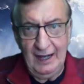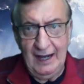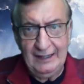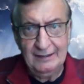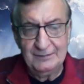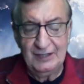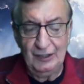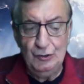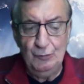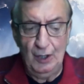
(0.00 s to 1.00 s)
items
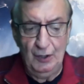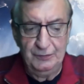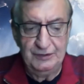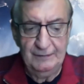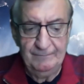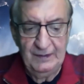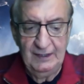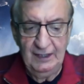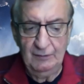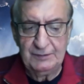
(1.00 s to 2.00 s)
that you owned.
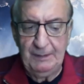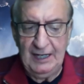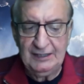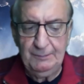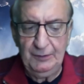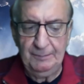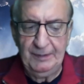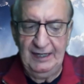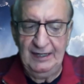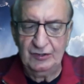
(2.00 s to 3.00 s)
It was possible to
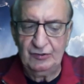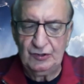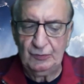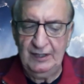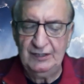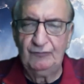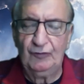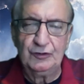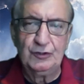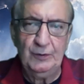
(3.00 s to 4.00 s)
pay interest rates
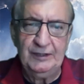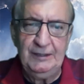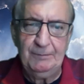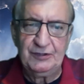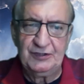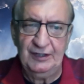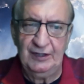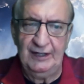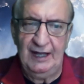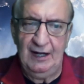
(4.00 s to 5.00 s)
for 20%
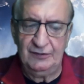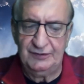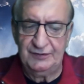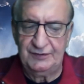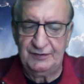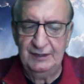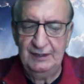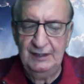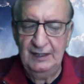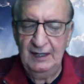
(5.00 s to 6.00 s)
on houses,
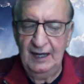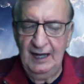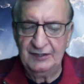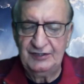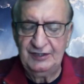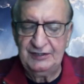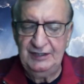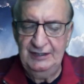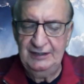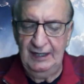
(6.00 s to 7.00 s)
and
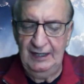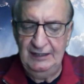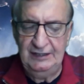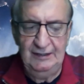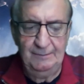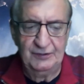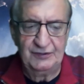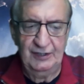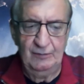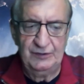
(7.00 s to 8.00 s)
16 to
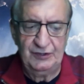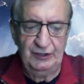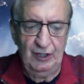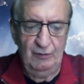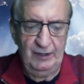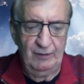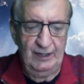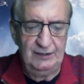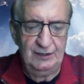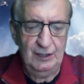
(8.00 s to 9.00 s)
18% was the going
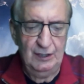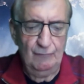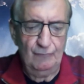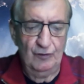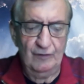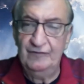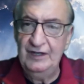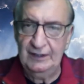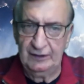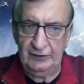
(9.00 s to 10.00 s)
rate for
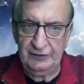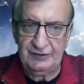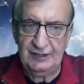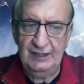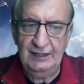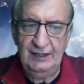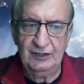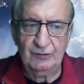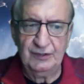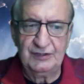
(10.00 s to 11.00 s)
vehicles
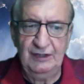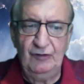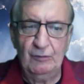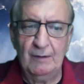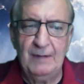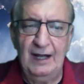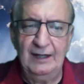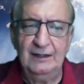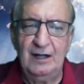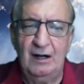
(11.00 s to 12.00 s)
interest if you were
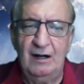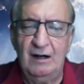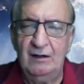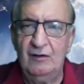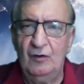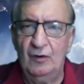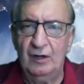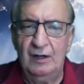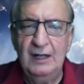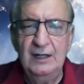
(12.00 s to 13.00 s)
buying car
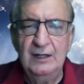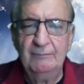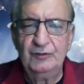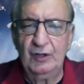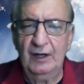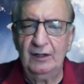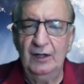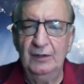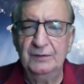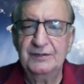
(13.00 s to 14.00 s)
or truck
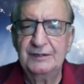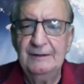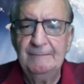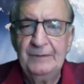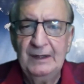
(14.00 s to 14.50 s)
loans.